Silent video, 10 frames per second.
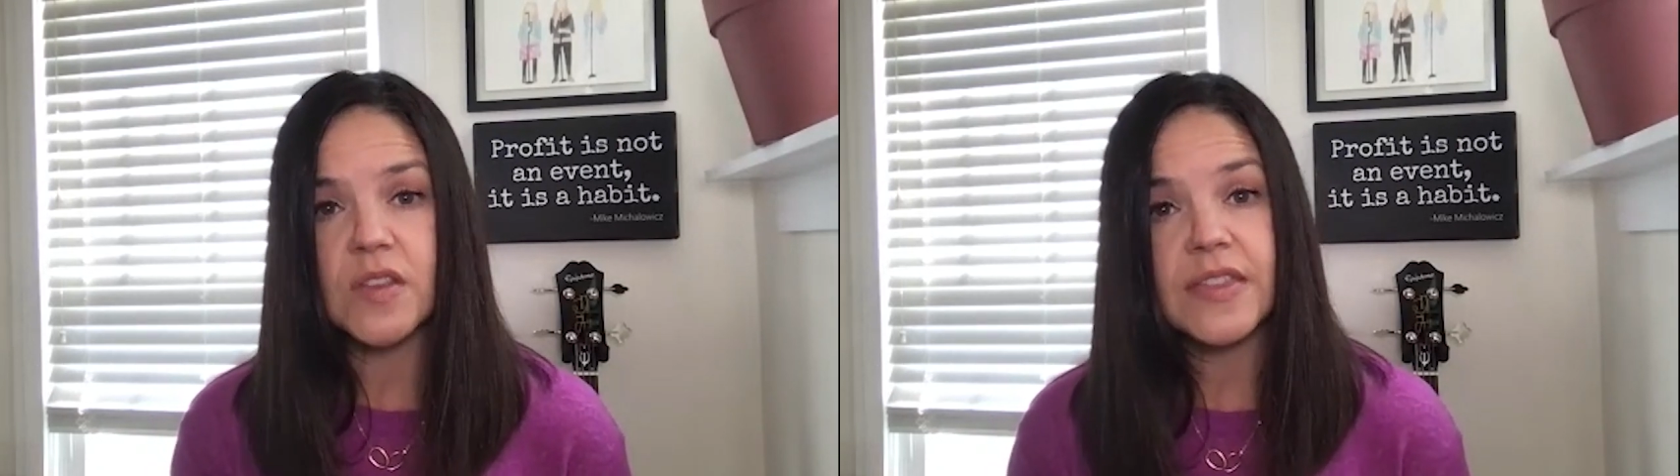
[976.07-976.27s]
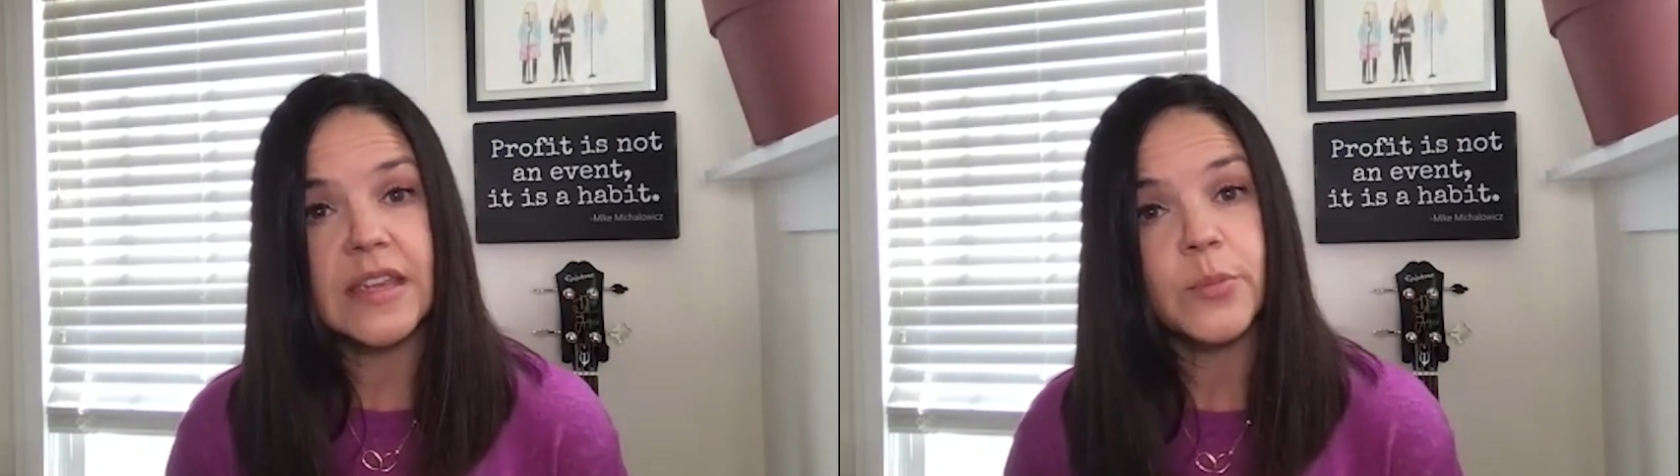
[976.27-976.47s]

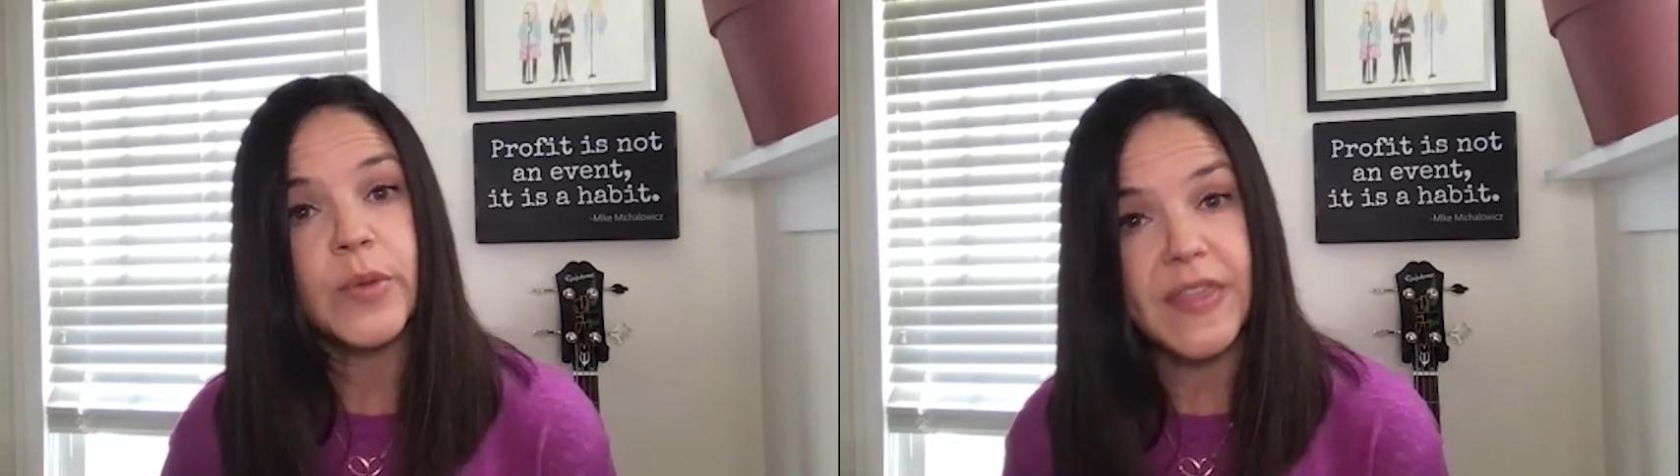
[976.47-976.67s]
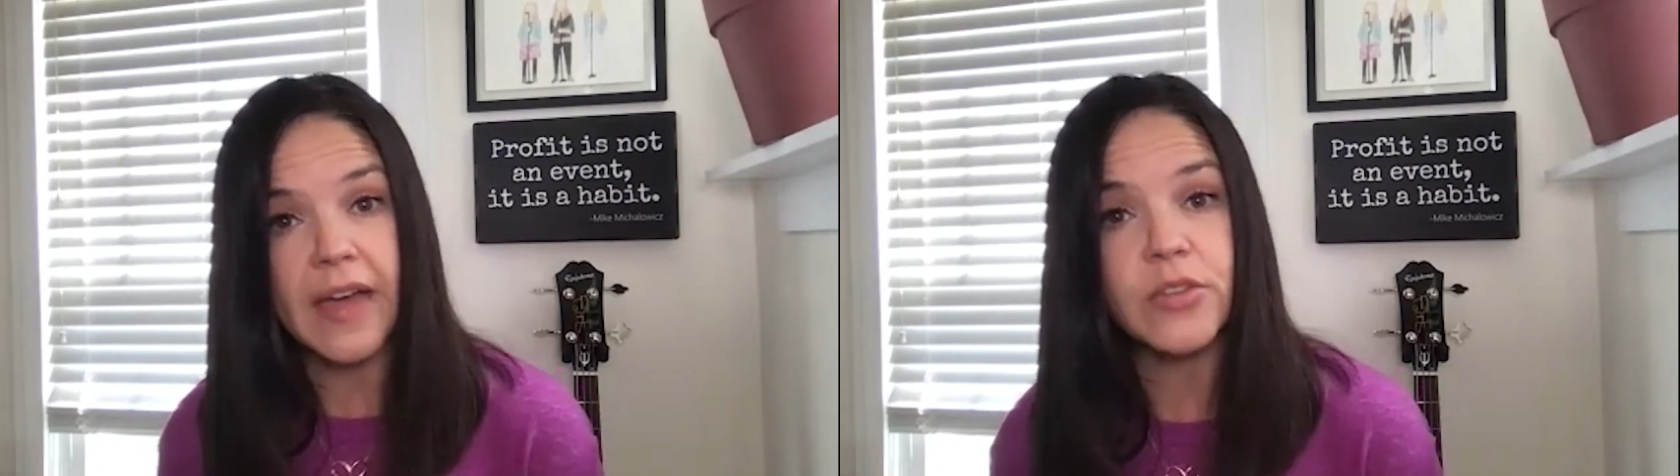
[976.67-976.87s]
that they can
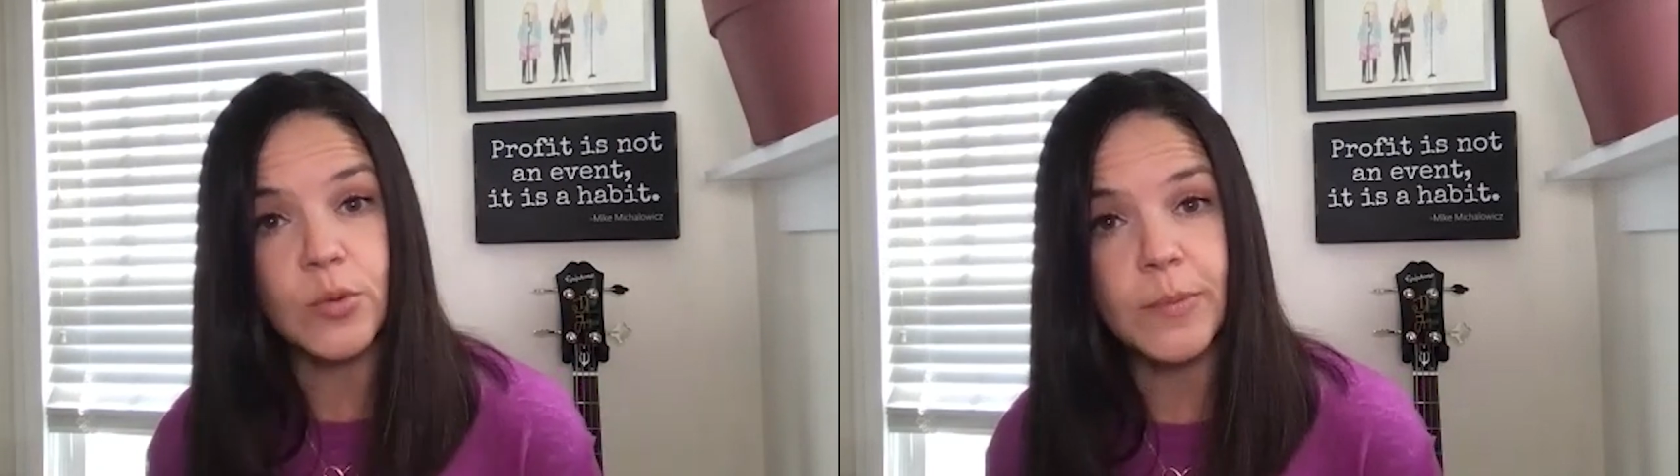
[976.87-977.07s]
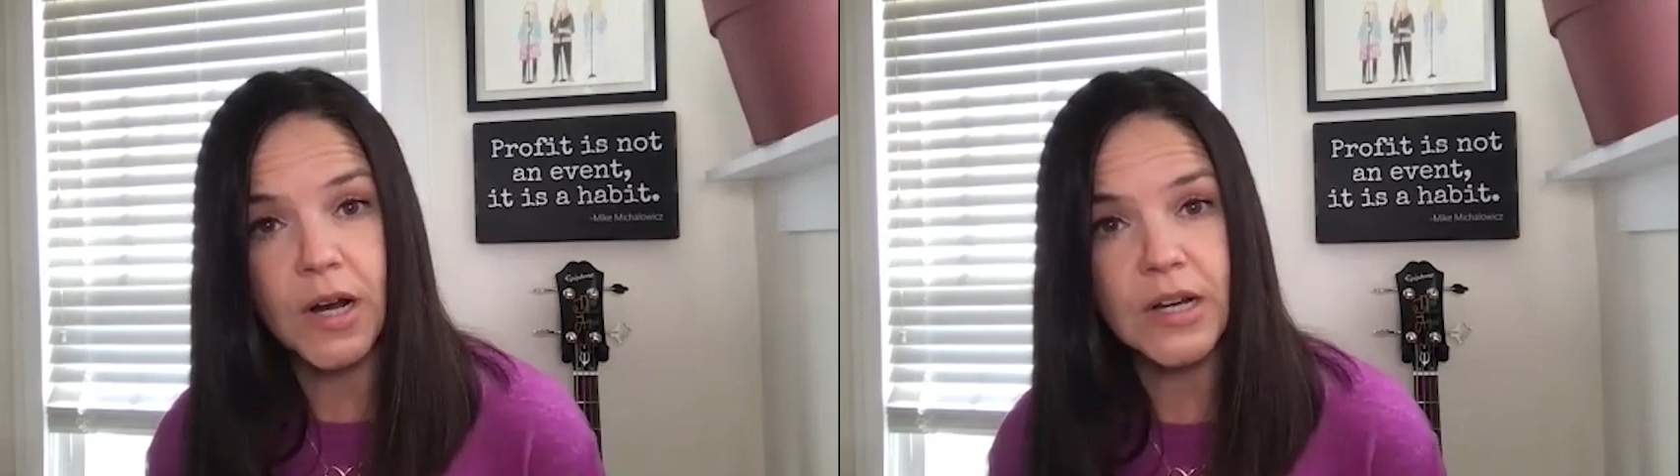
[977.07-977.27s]
put that in
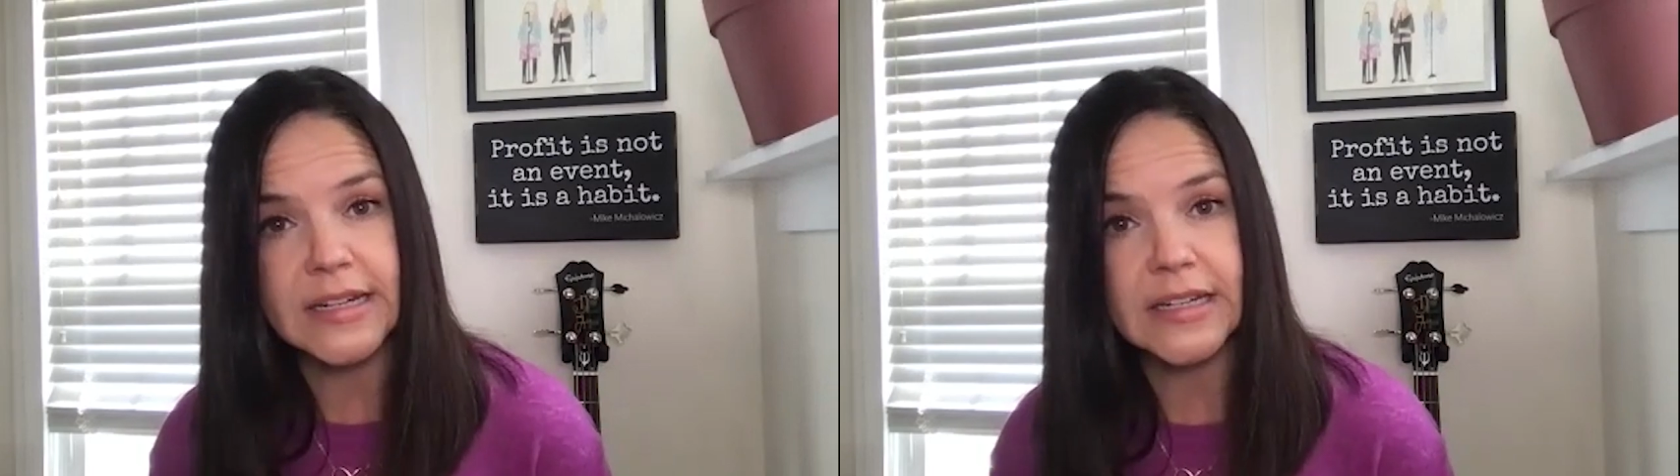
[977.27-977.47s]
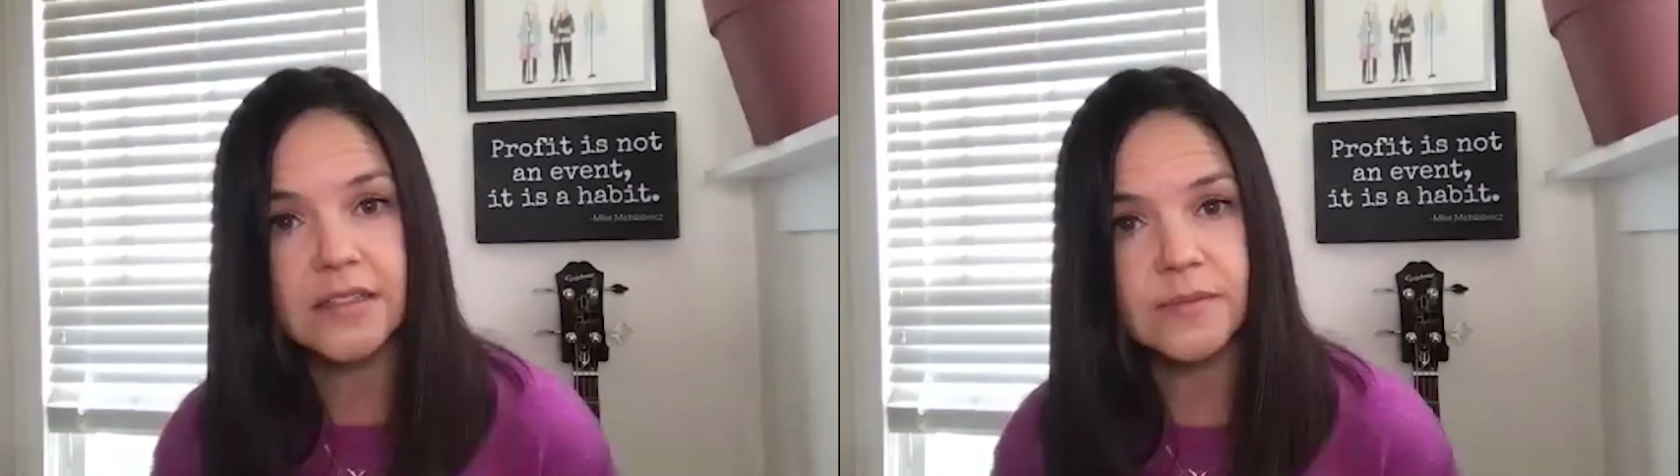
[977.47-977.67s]
their
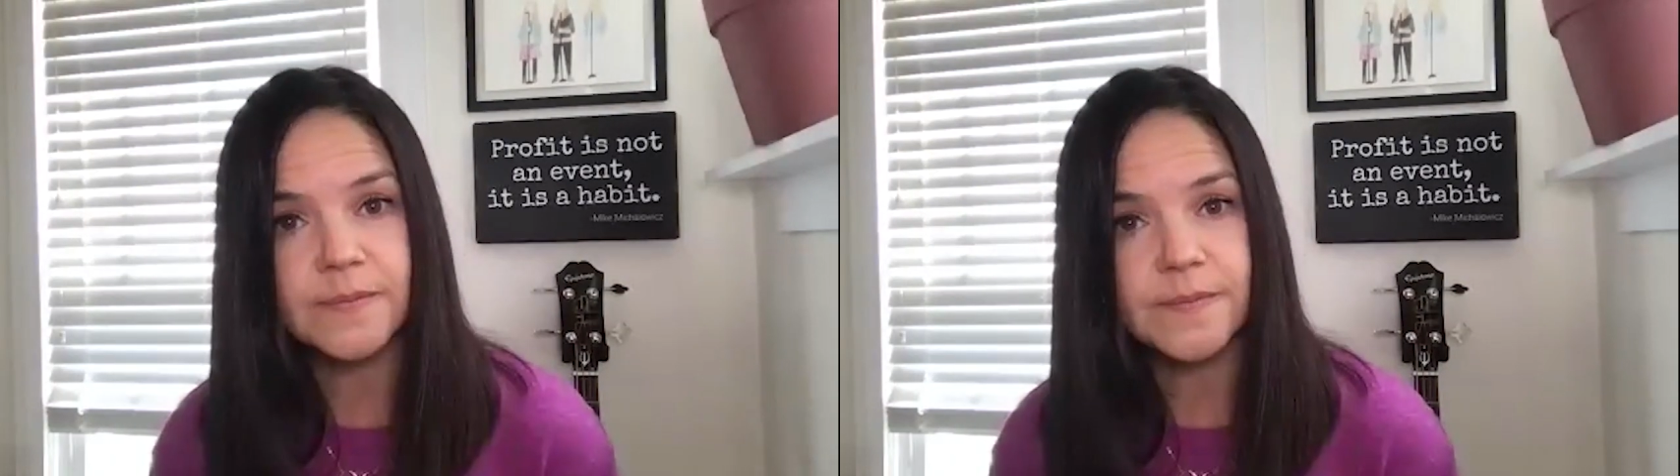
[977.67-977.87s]
marketing.